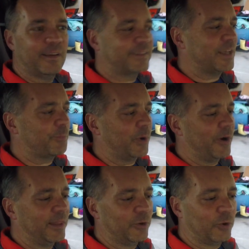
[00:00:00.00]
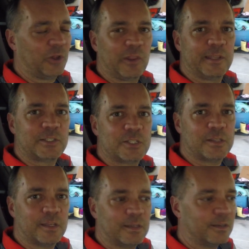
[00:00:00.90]
temporary little glitch
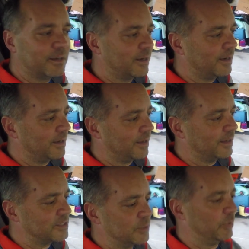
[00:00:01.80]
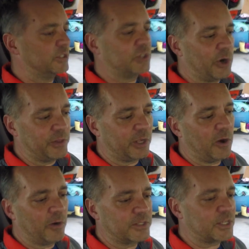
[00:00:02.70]
that simply starting the
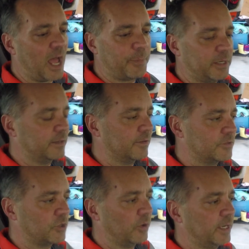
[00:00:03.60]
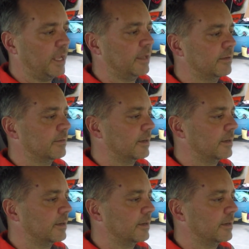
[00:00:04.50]
car and stopping it and so on can't